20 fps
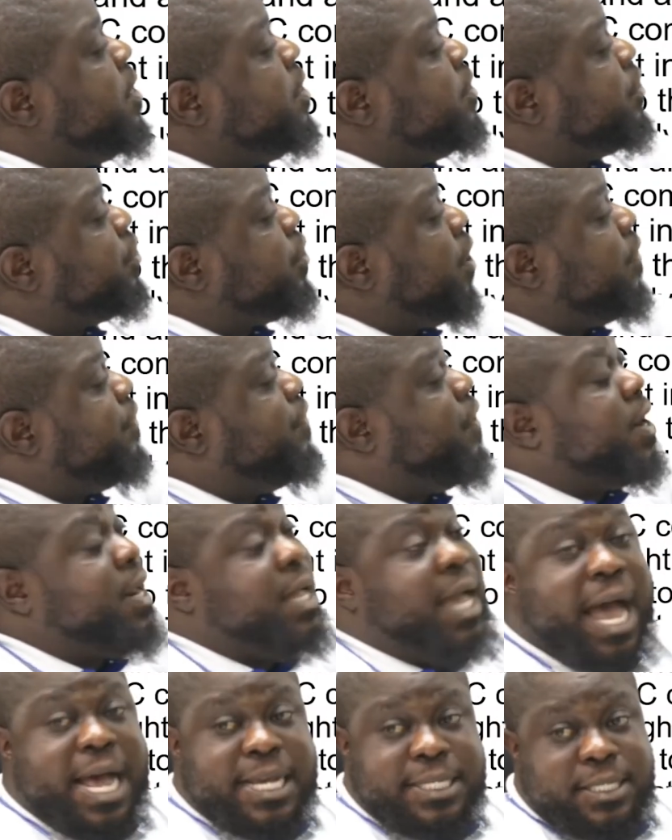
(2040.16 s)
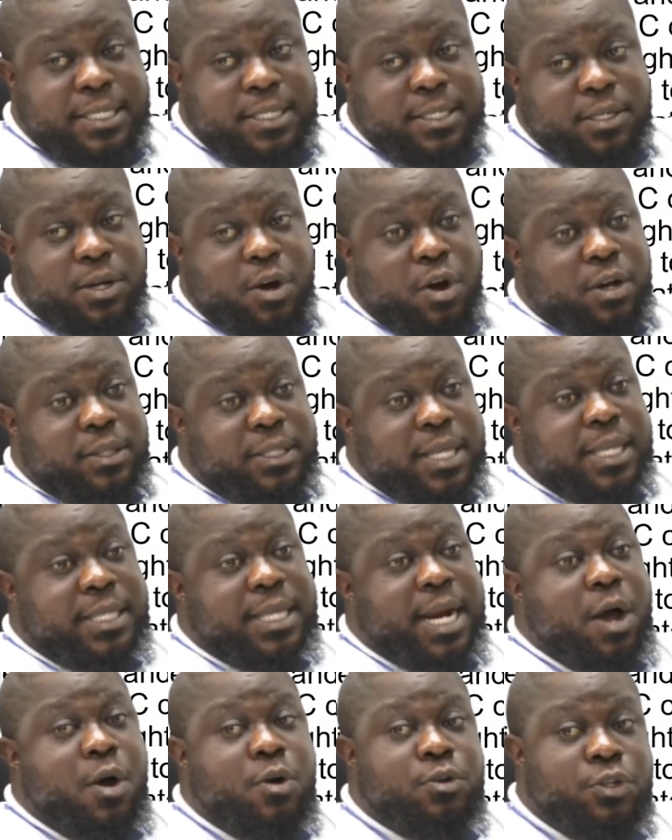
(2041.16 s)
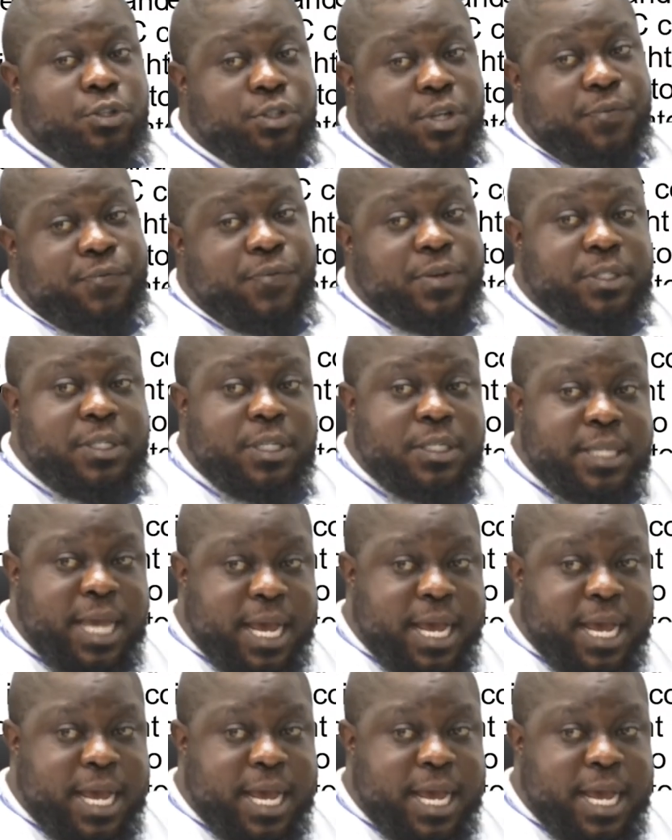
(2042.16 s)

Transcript: sulfuric acid or tetraoxosulfuric